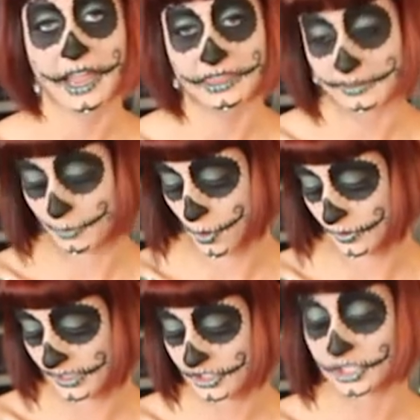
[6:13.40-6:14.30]
and the
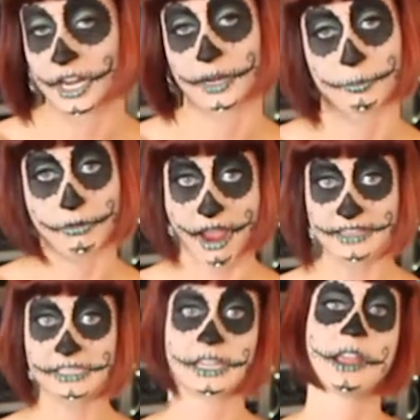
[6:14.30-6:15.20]
mold and just kind of press.
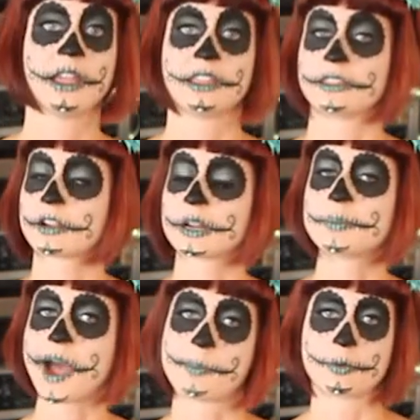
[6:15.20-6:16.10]
They're going to
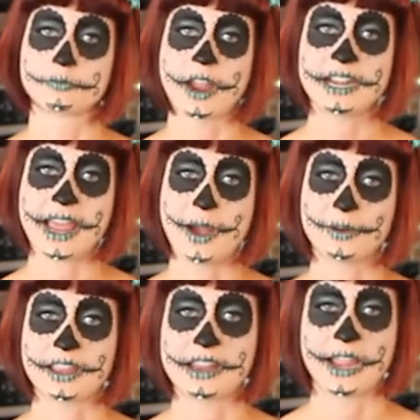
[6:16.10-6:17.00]
pop right
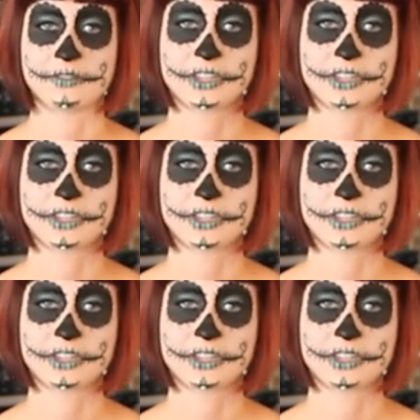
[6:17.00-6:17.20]
out and have